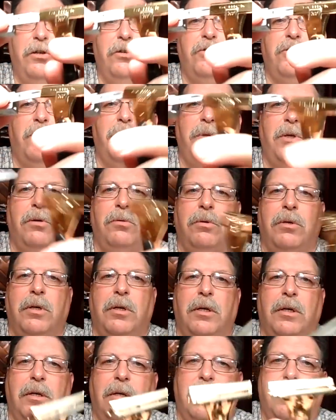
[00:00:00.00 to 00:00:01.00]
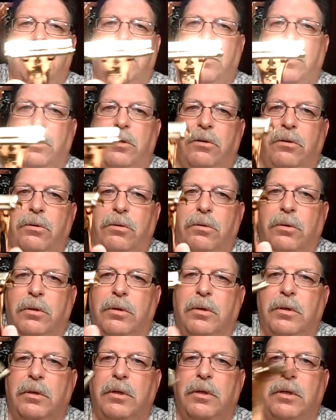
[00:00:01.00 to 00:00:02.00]
to use them,
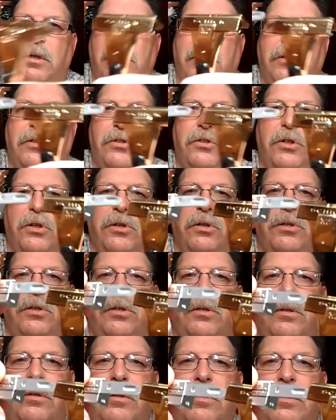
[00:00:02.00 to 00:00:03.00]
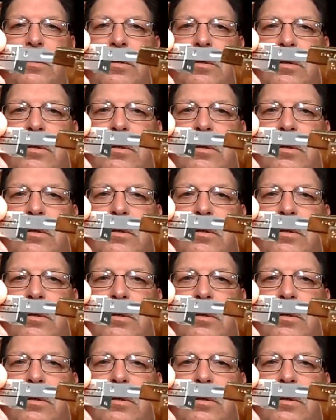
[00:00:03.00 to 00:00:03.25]
you insert